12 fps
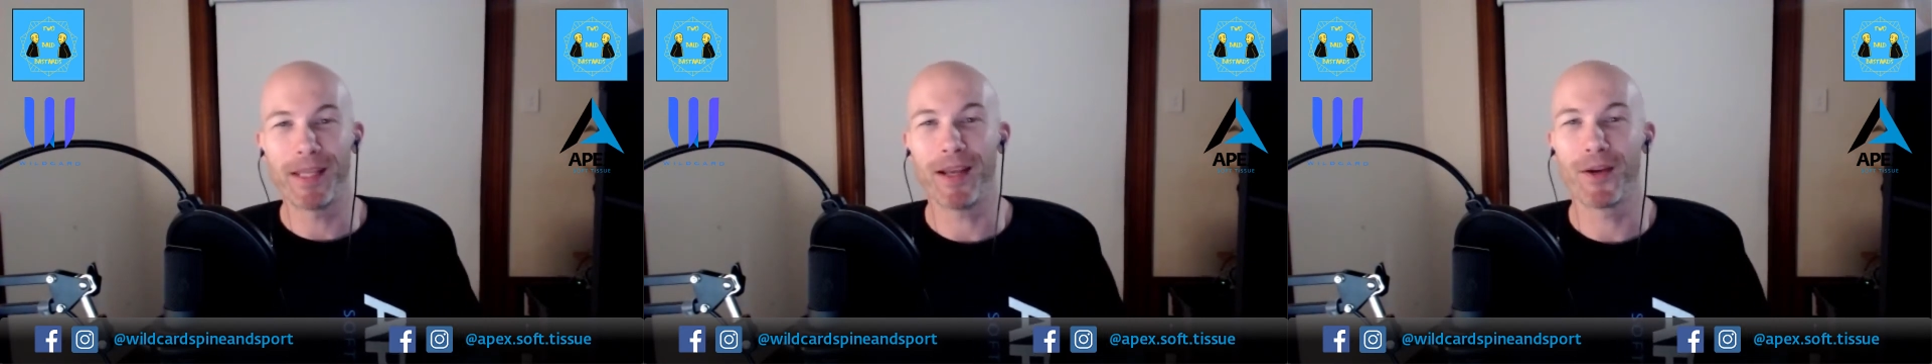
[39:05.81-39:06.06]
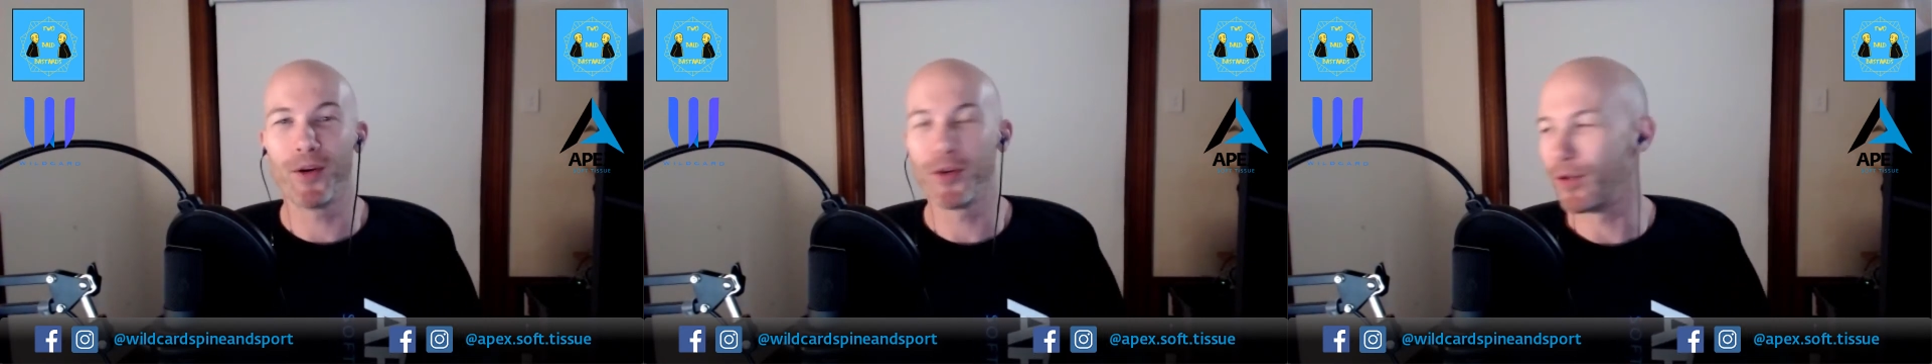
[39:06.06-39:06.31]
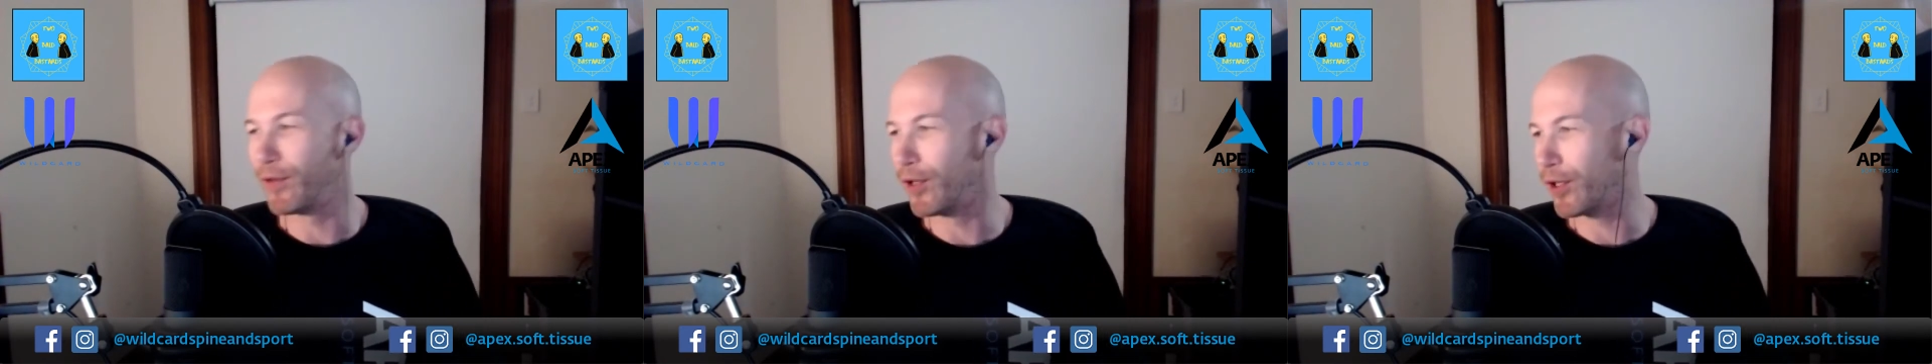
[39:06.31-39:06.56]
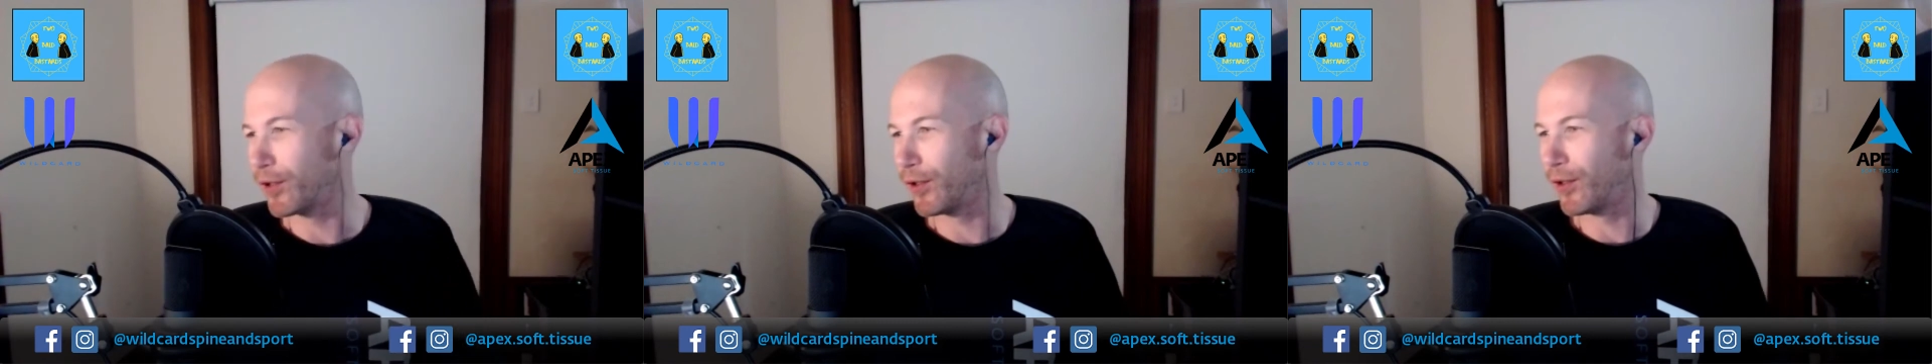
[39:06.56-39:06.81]
get
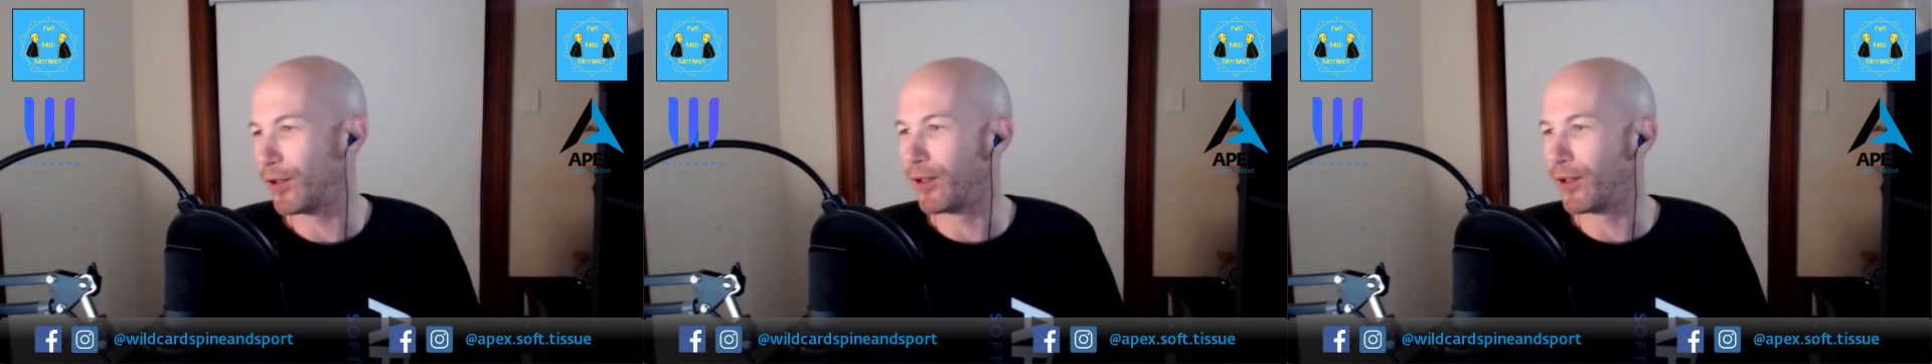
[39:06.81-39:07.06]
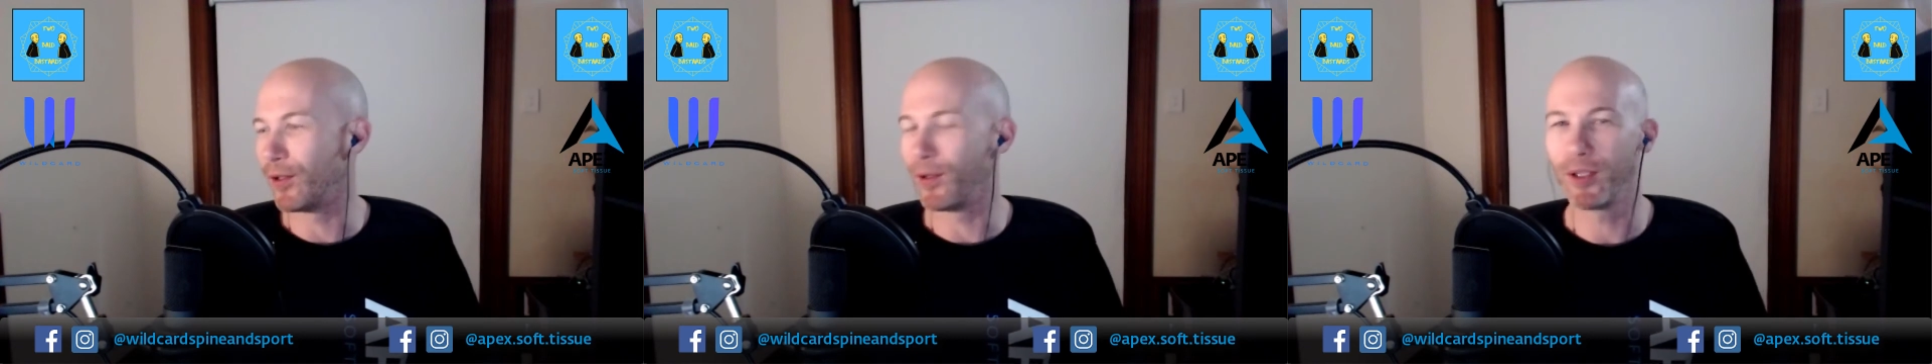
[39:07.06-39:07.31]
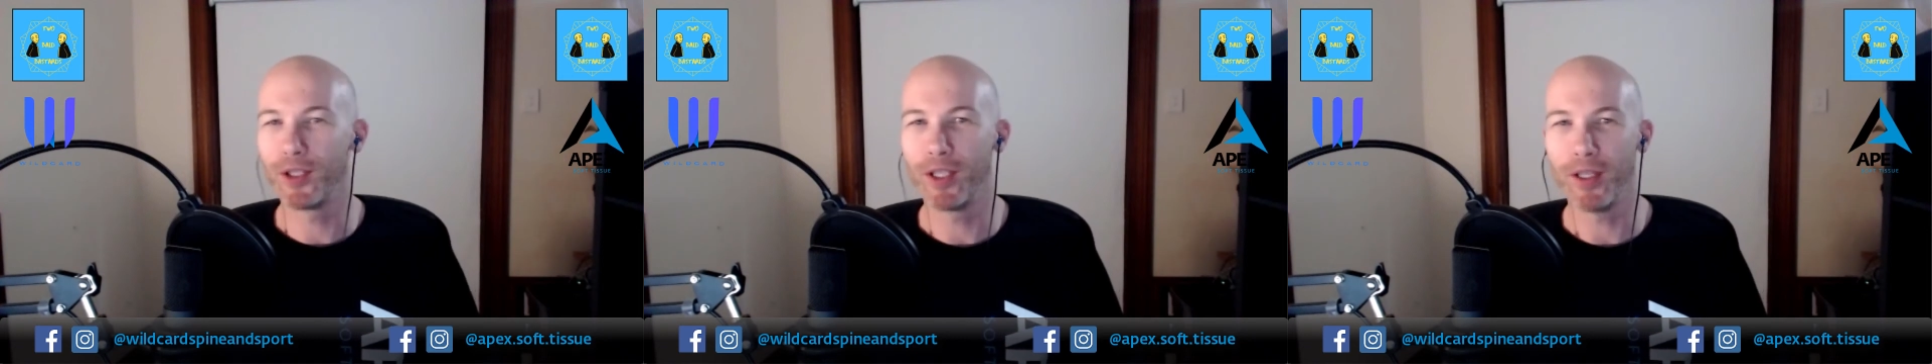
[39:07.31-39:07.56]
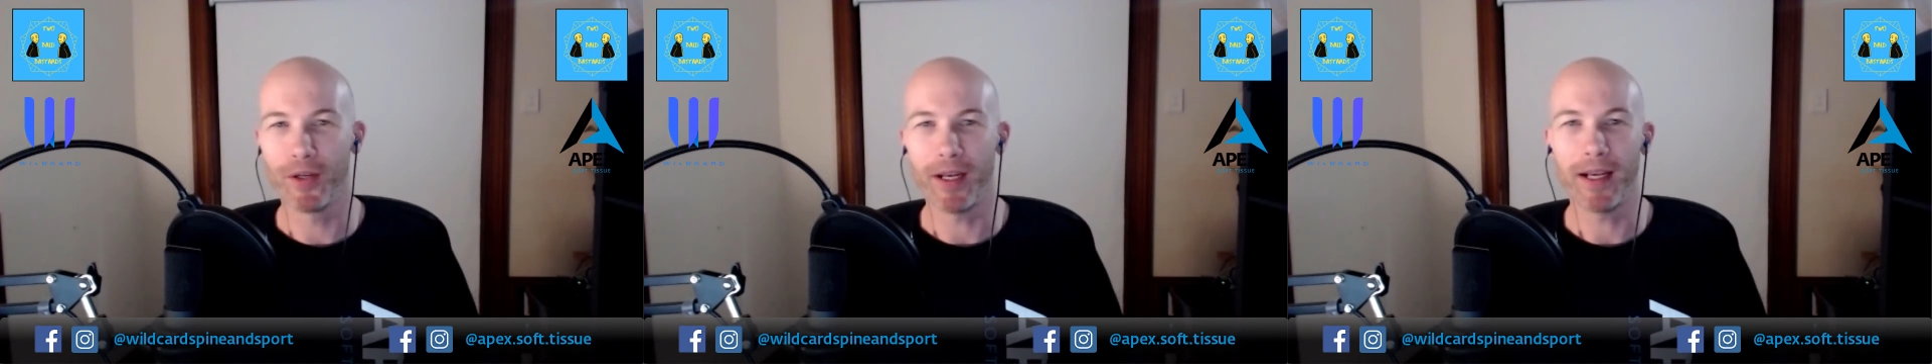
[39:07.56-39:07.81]
controversial or
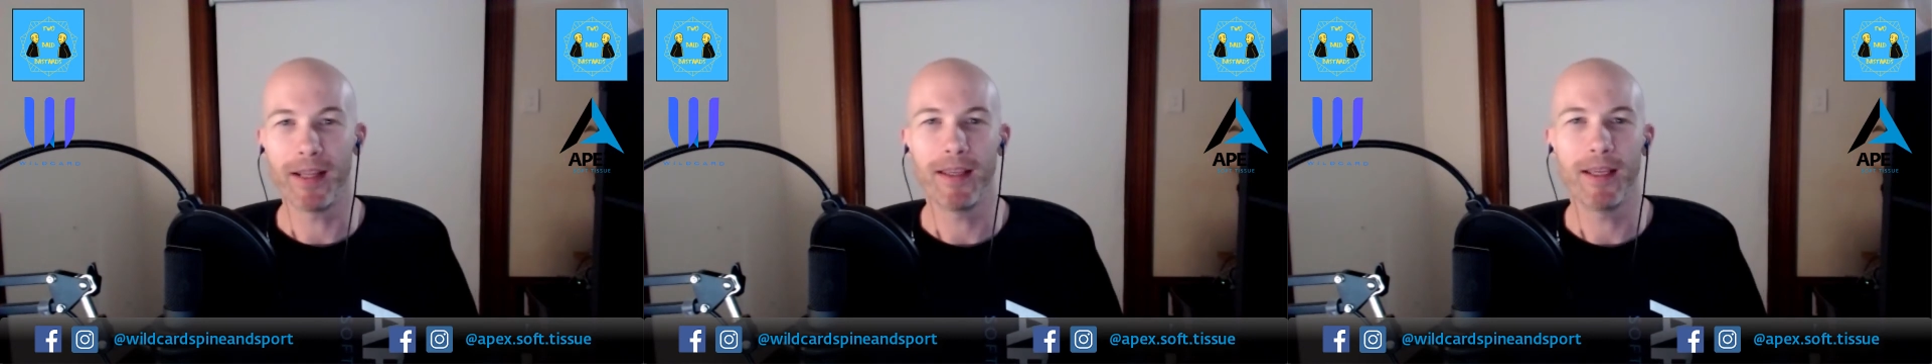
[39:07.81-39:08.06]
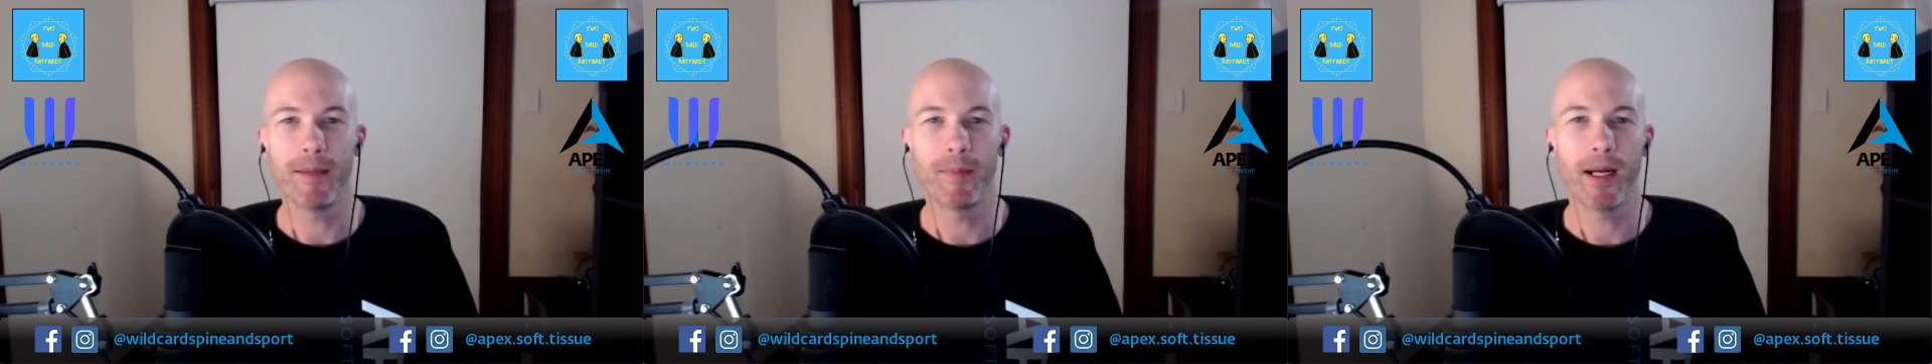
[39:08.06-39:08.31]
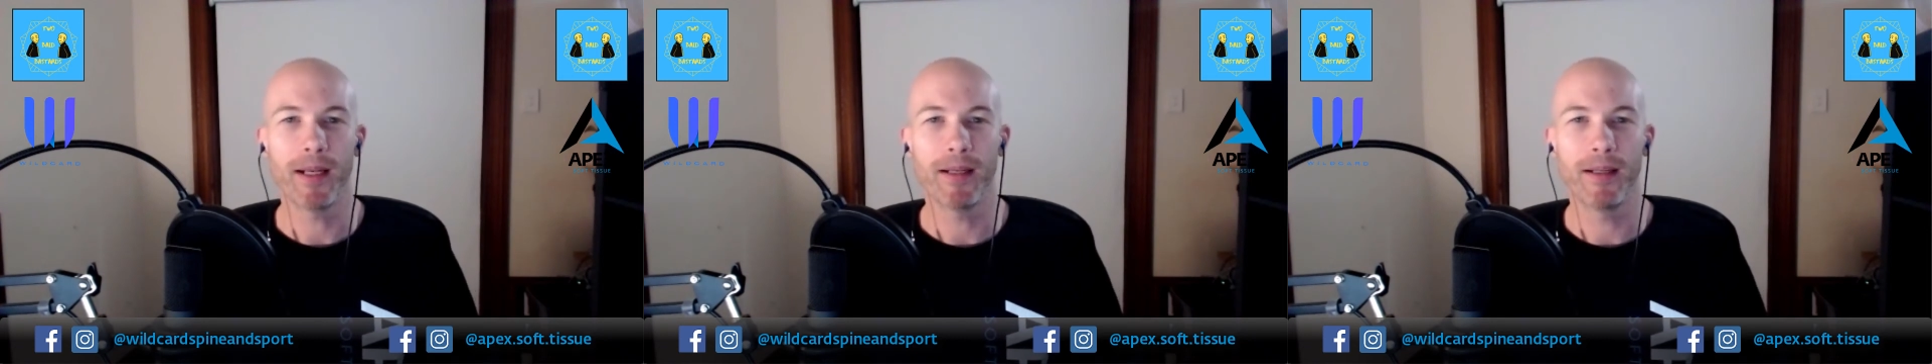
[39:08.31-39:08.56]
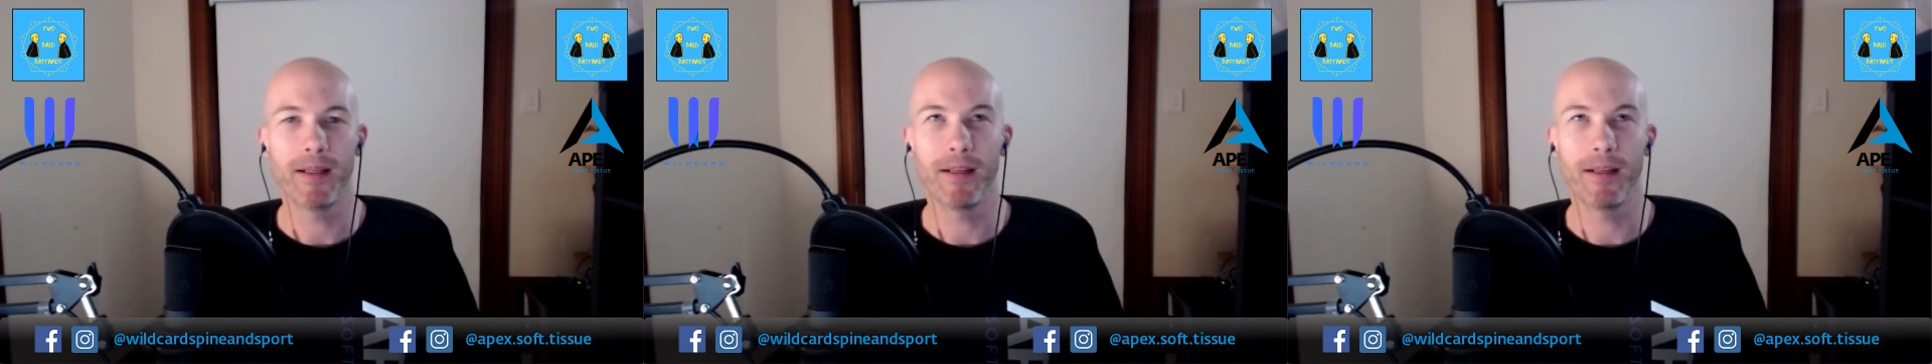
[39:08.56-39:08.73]
shit on anything, but